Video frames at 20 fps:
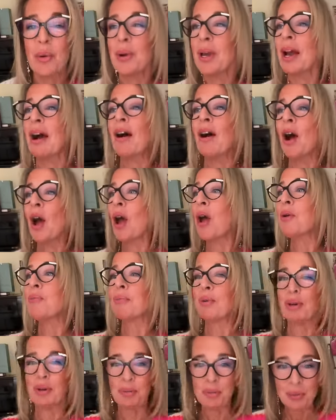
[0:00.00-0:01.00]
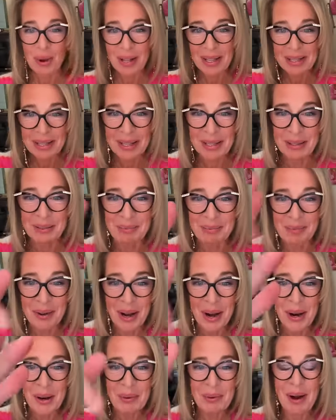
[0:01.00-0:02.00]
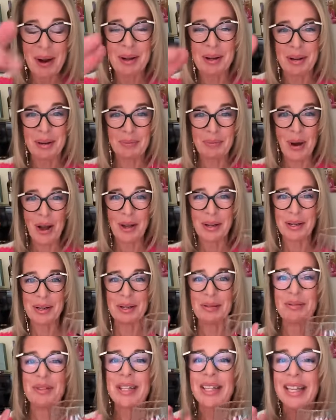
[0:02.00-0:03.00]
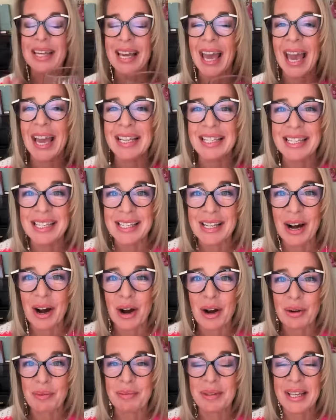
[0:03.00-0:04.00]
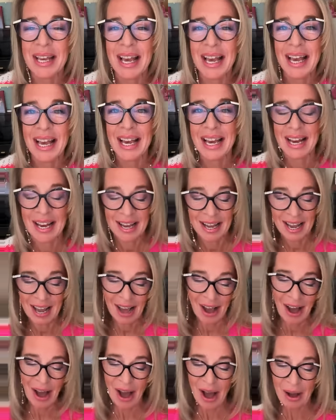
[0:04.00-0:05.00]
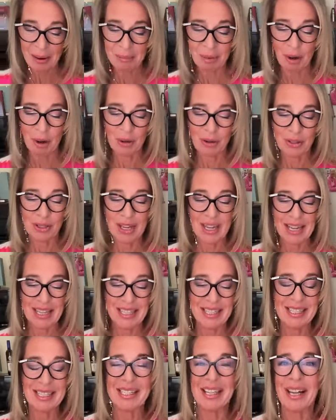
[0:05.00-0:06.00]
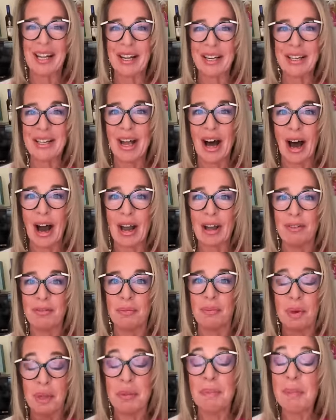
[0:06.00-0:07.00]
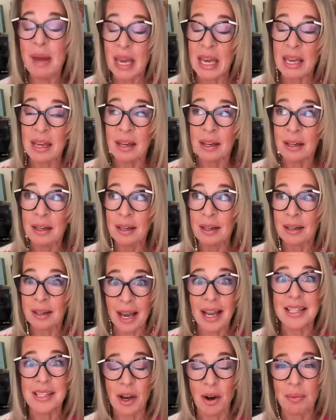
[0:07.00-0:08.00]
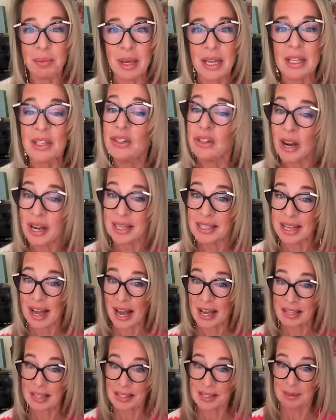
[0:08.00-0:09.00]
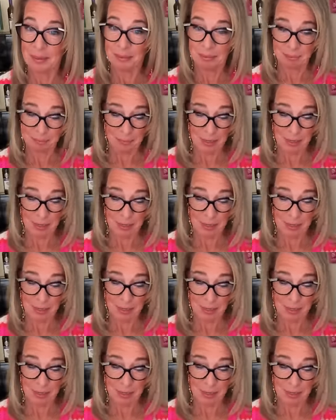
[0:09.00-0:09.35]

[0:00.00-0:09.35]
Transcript: We are open. Welcome. Welcome. Welcome to the Katie's Arms here on Insta Live with me, Katie Hopkins, dressed as